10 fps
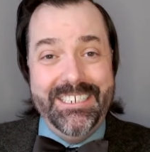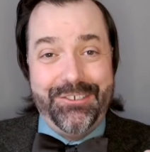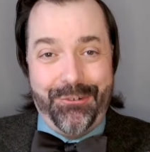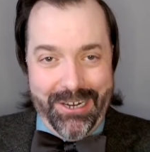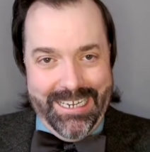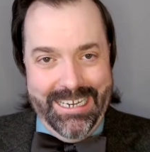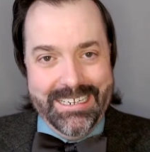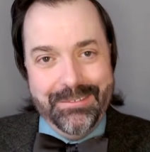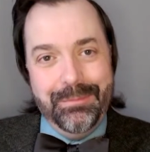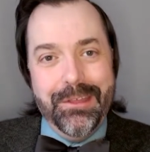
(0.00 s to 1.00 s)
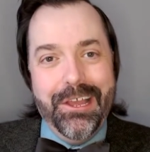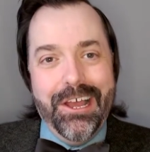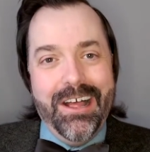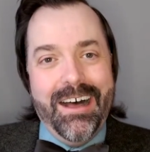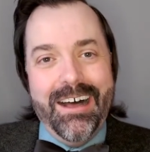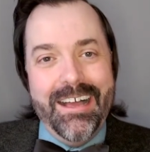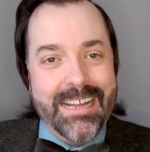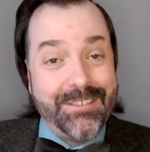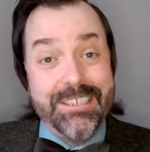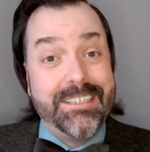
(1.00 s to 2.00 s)
tricky. And
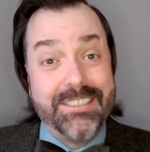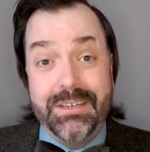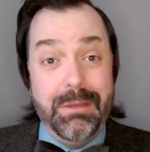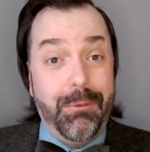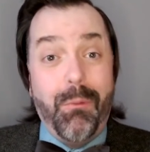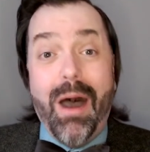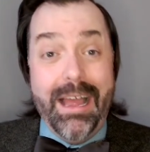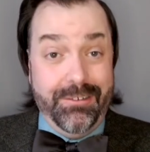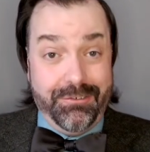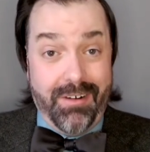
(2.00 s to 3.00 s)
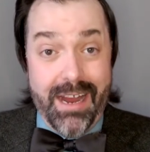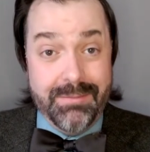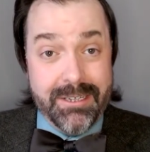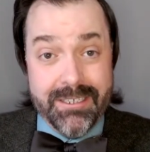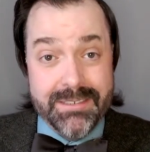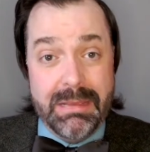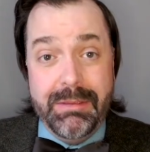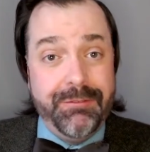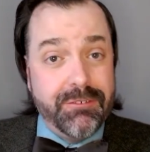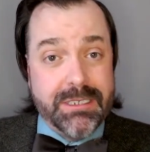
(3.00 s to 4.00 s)
that's why I said this is going to be a wild ride, because
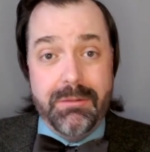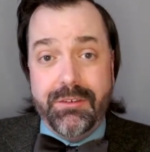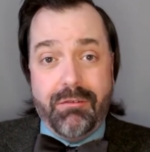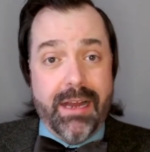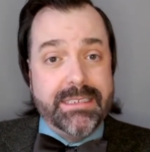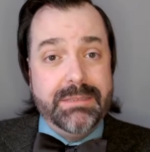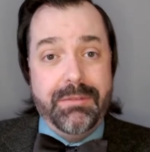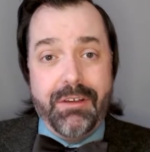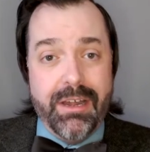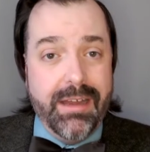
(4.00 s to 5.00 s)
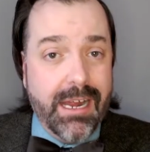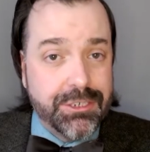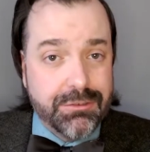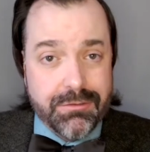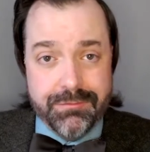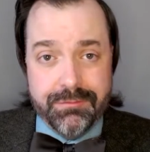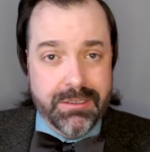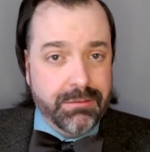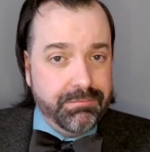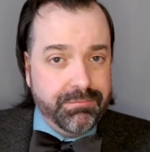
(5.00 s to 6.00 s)
maybe for some of you, rights seem a very natural,
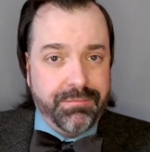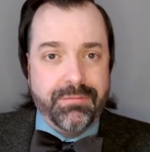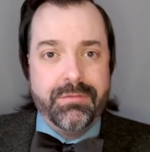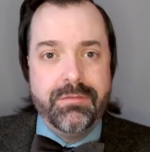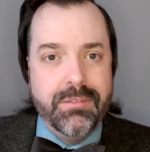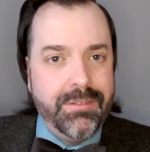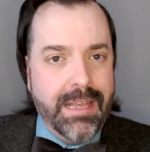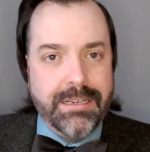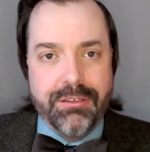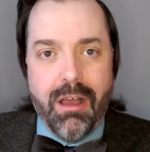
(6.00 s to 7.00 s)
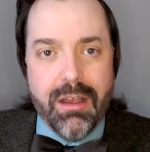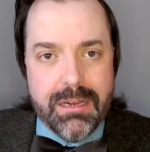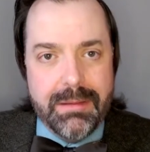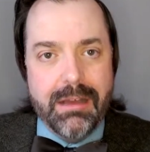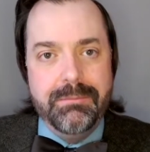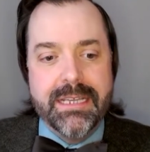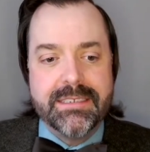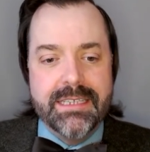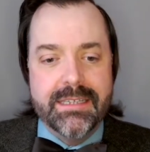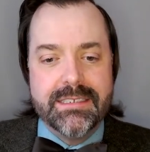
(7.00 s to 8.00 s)
thing to talk about, makes
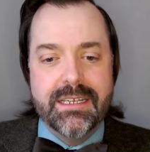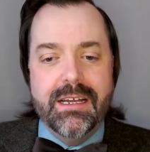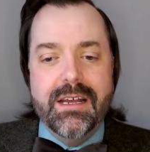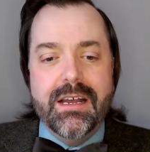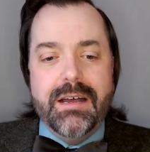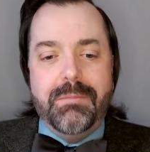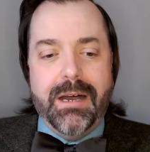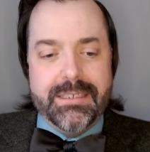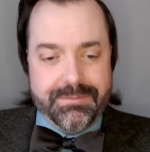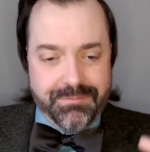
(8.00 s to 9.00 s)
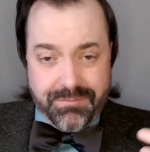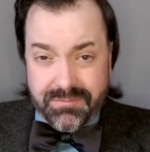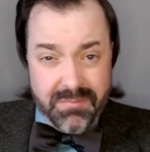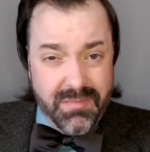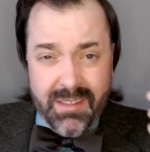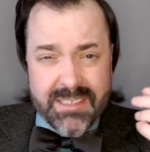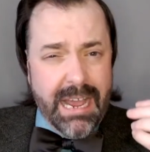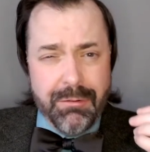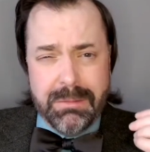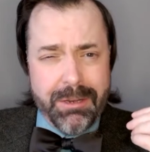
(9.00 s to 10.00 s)
sense. But
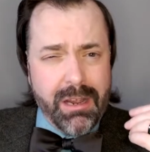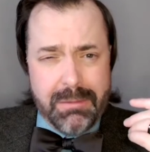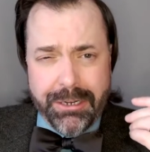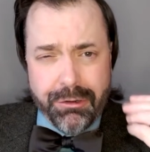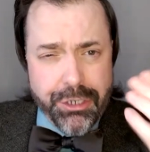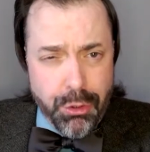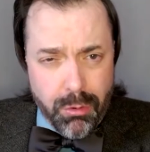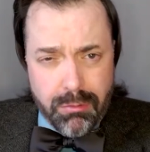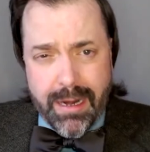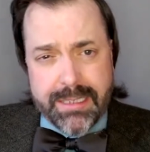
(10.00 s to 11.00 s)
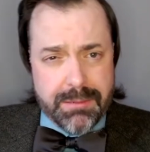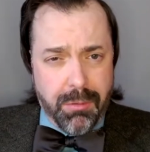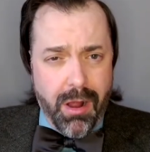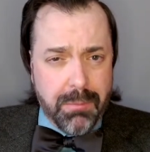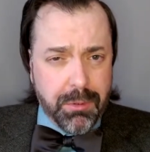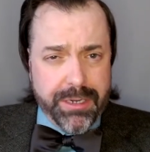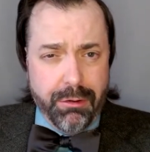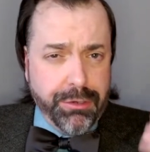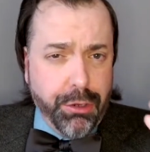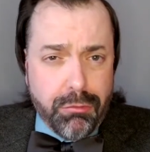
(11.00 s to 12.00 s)
when we talk about your right to property
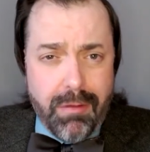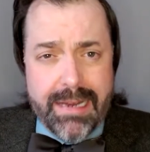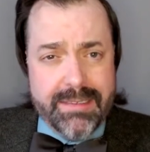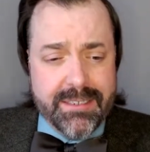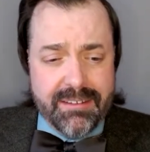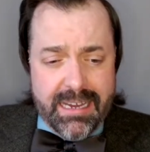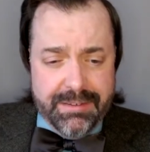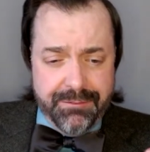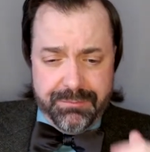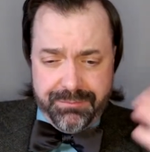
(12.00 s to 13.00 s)
or your right to life,